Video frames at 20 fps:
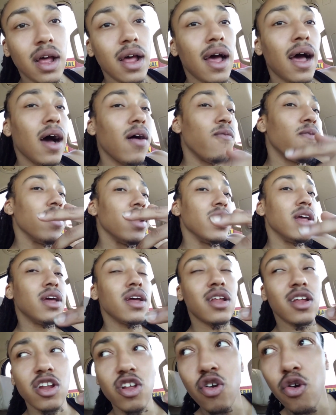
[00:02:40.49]
I'm finna get
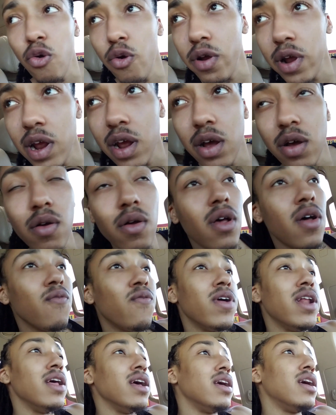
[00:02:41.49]
to the crib,
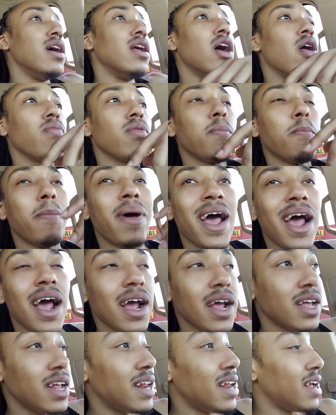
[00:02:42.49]
finna get off the pack,
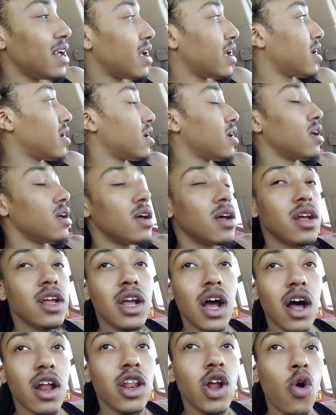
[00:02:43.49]
nigga.
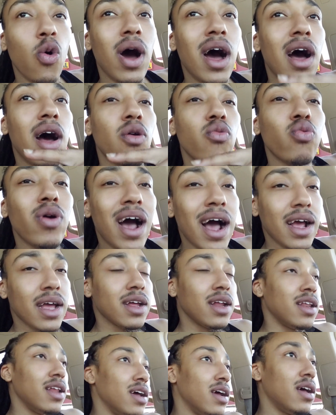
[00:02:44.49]
Y'all know how I'm
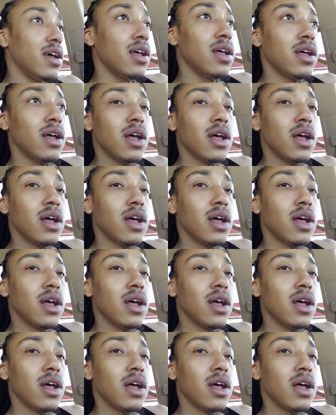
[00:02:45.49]
rocking, nigga.